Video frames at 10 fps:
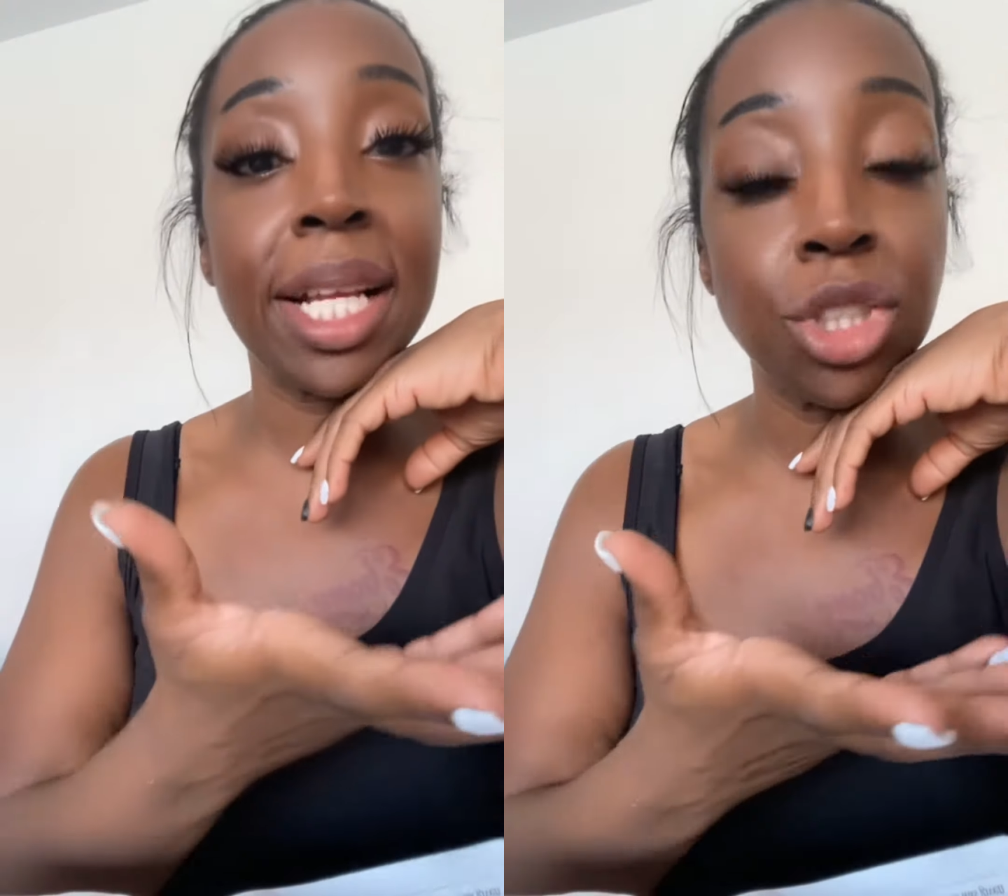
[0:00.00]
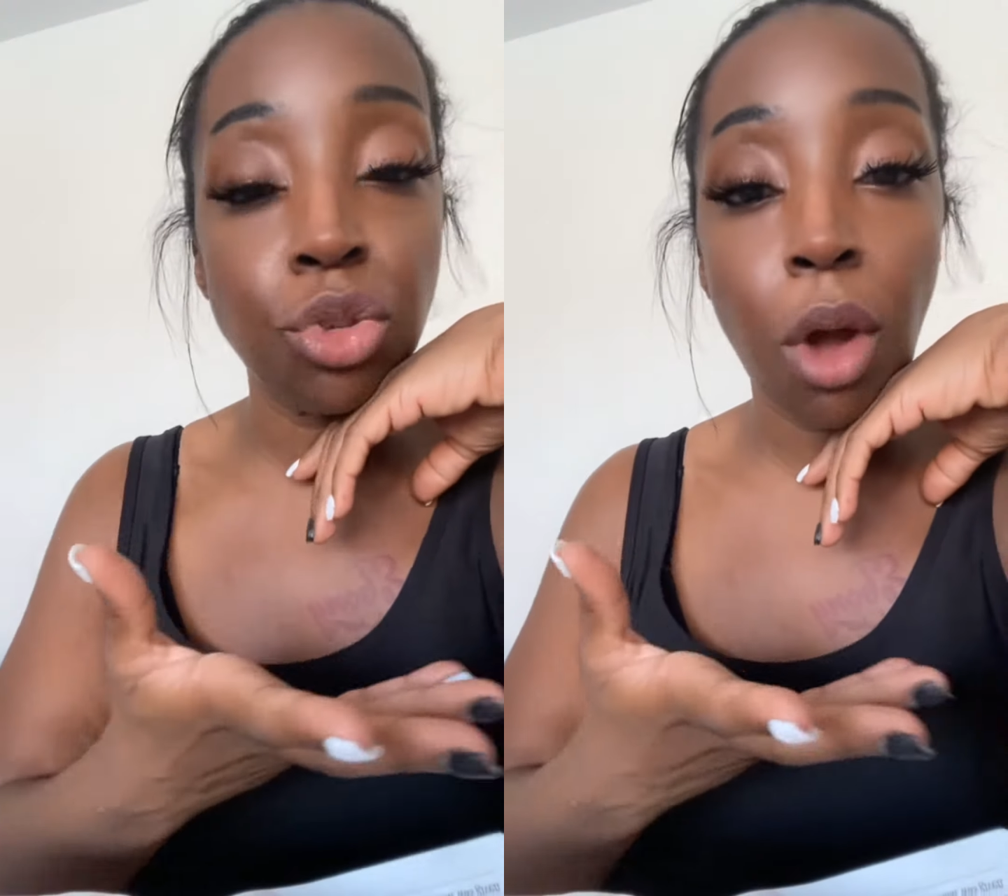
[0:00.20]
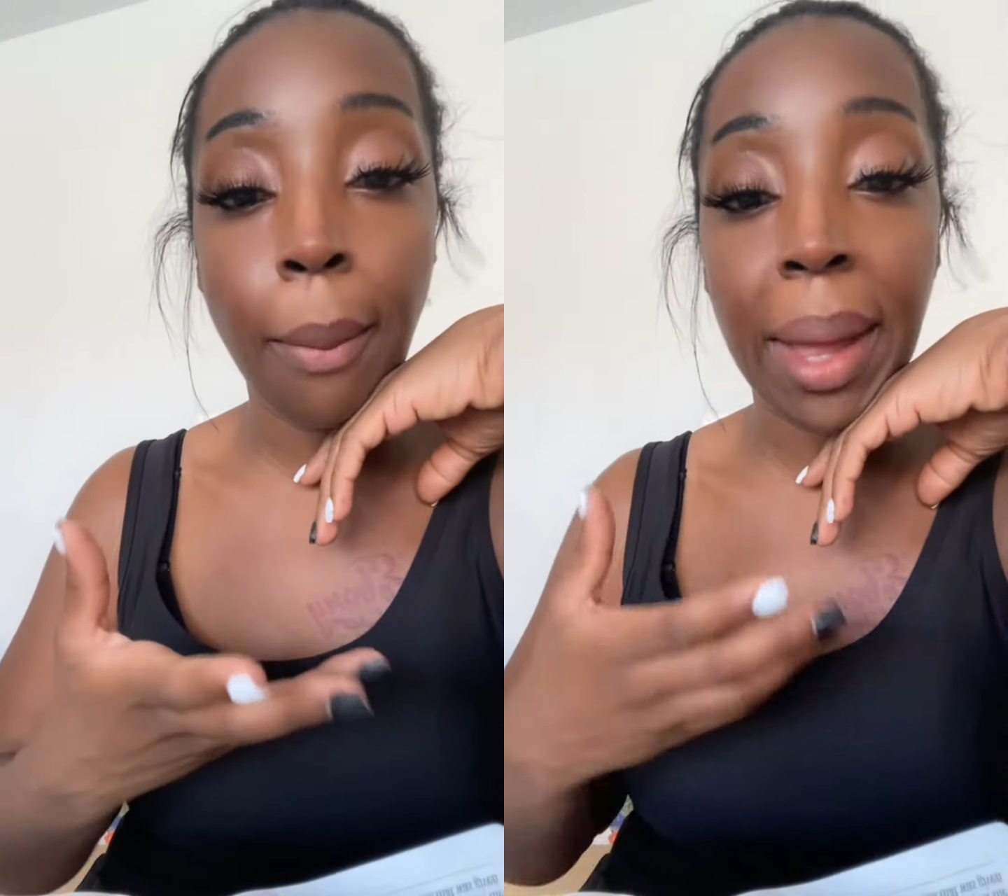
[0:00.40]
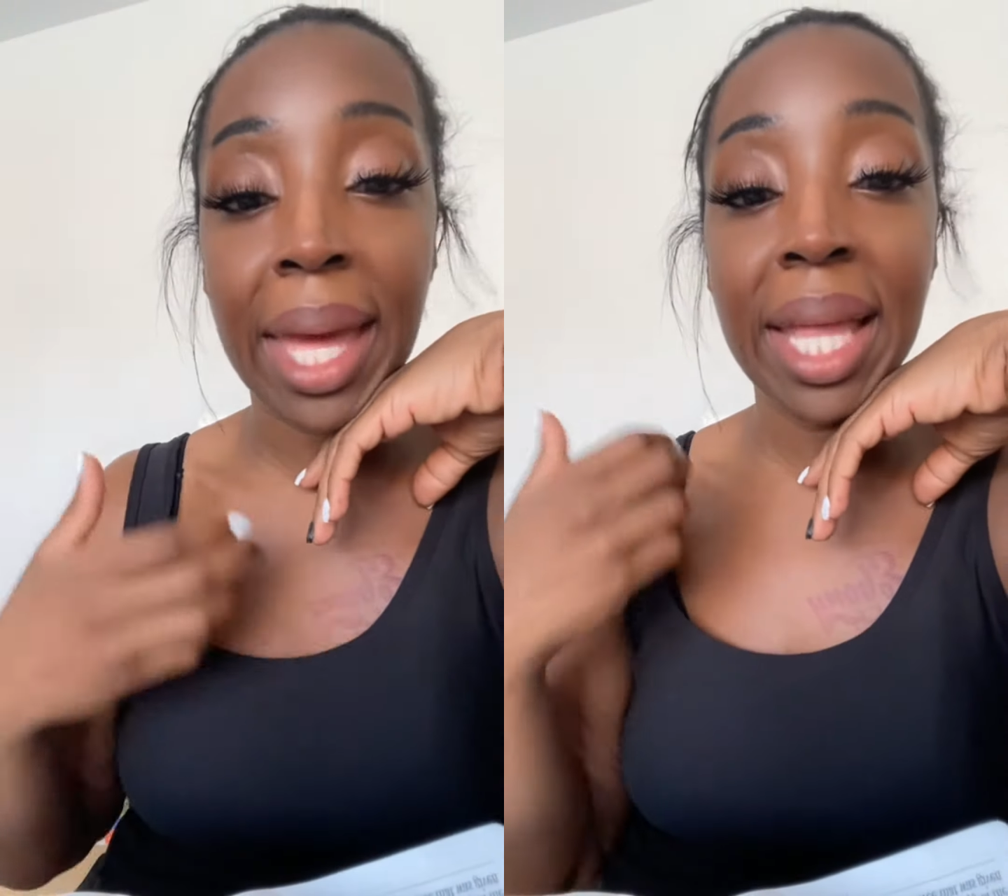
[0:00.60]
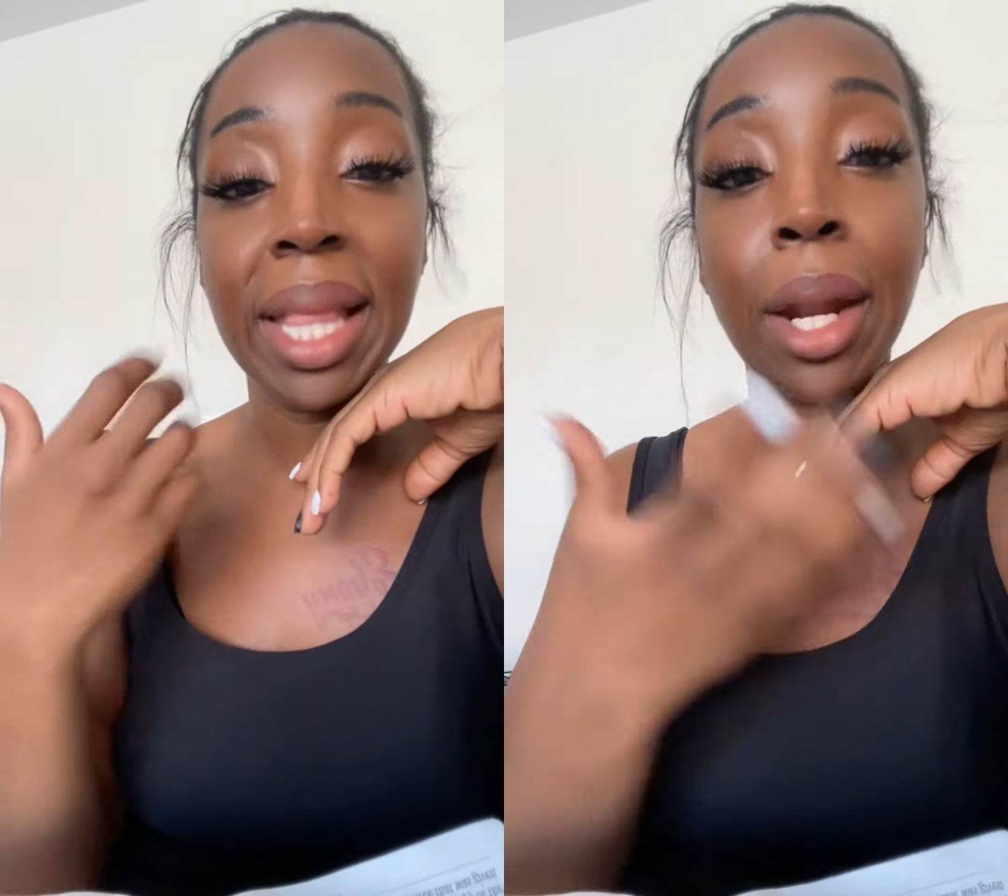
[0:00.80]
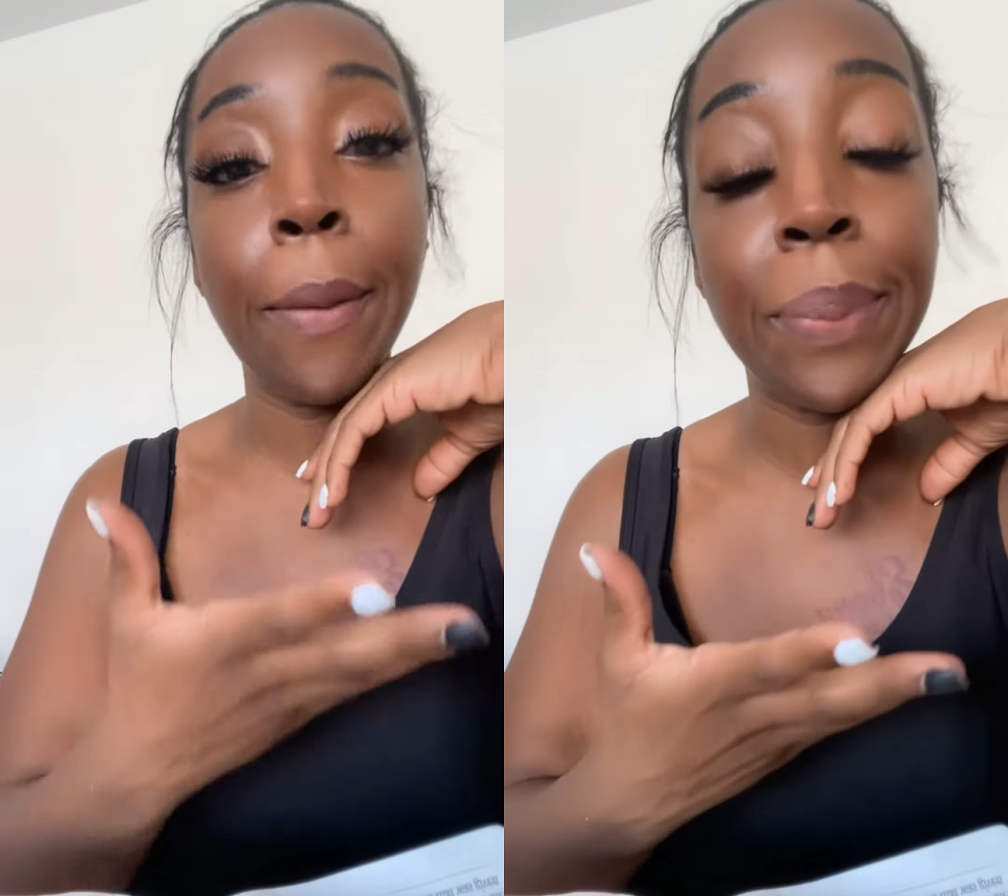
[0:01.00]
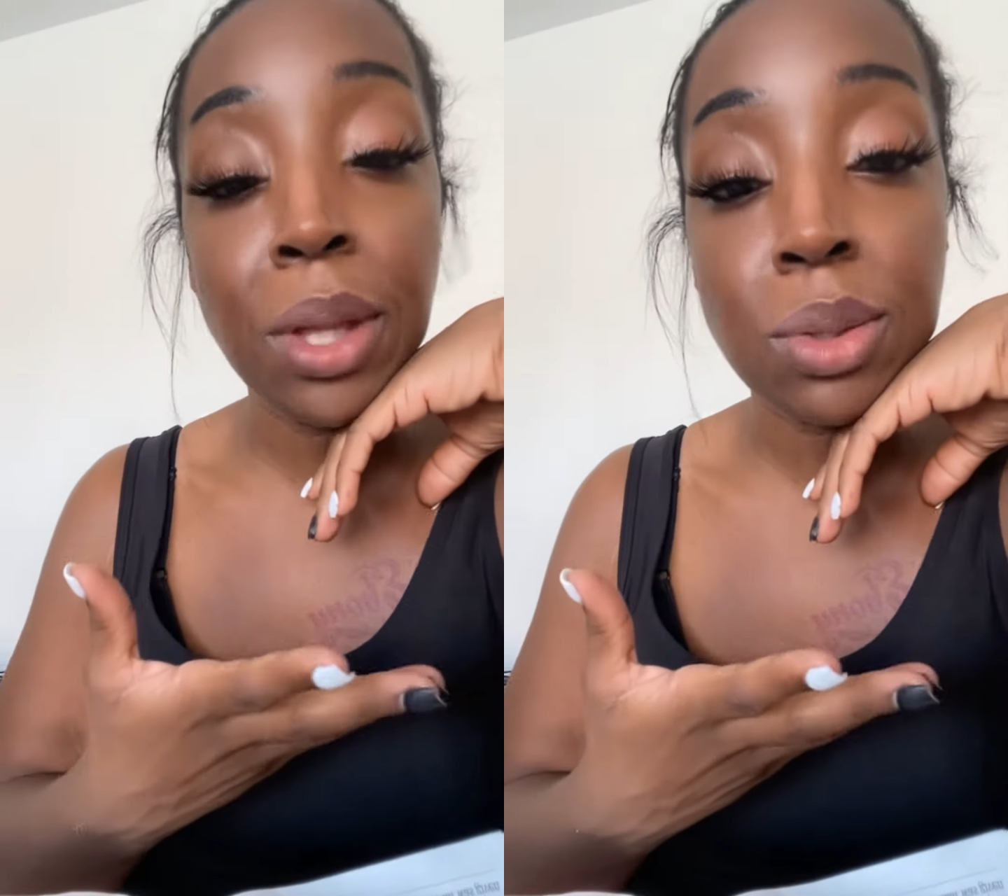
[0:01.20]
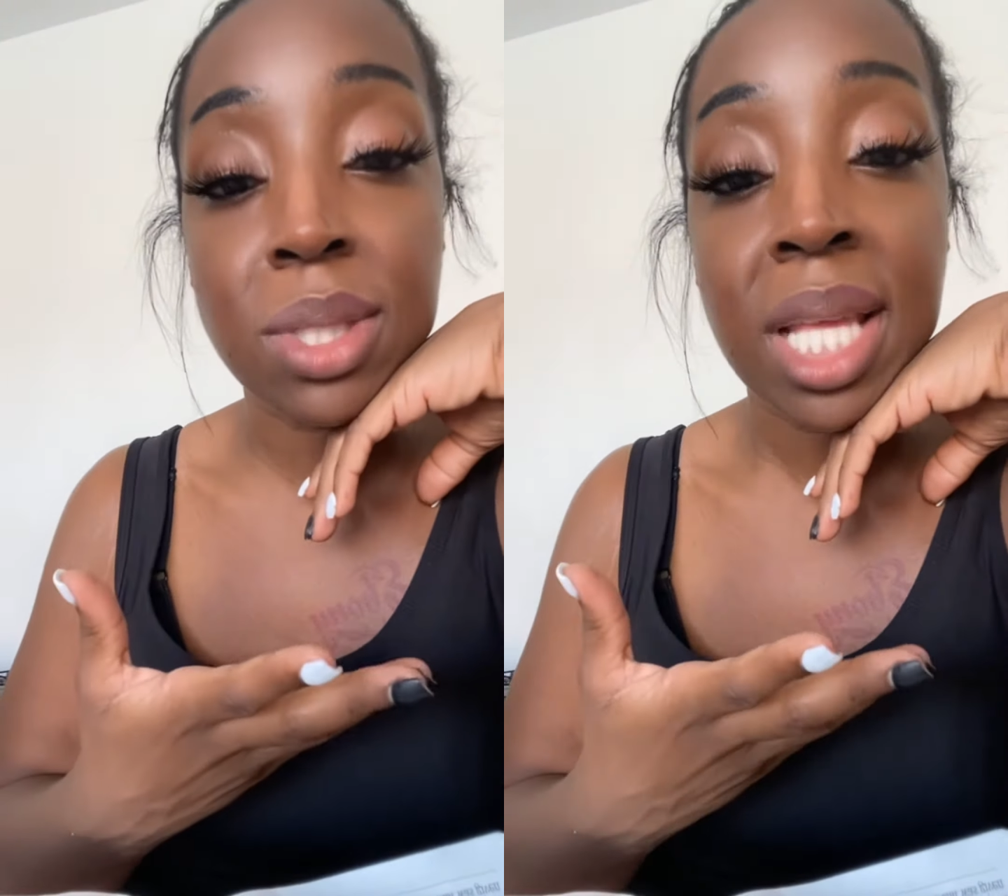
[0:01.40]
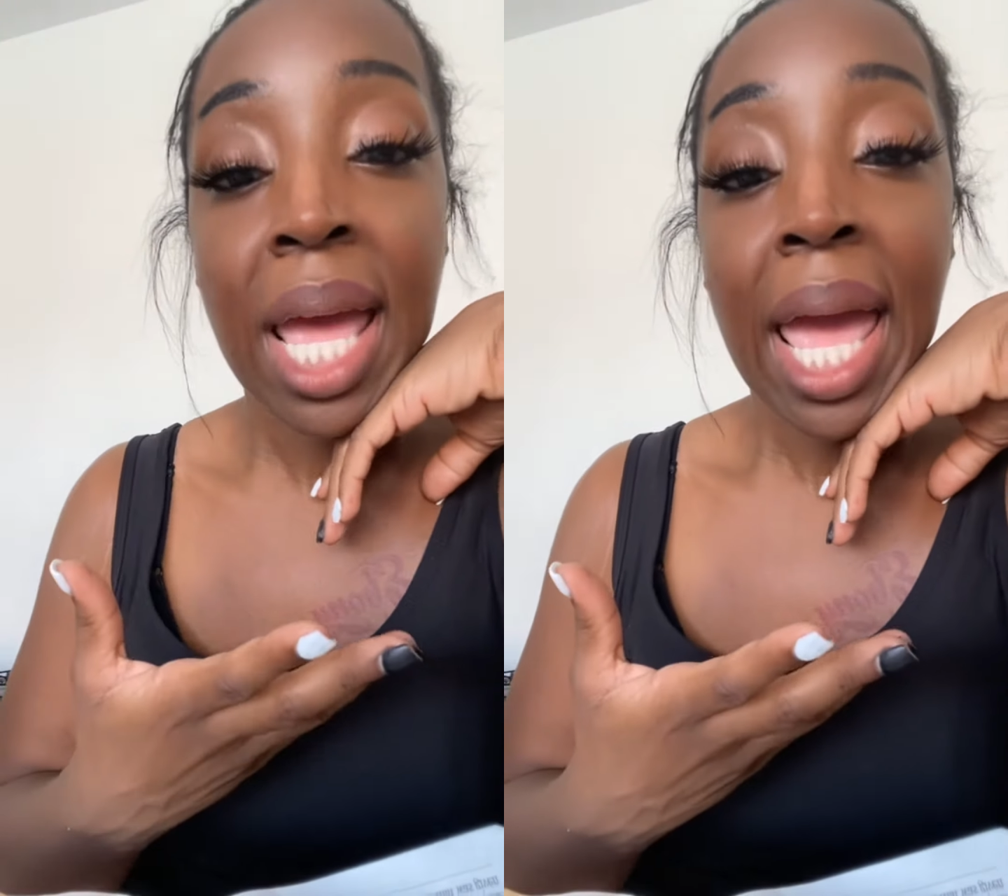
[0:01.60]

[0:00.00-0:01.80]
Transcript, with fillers: that trauma, in that abuse.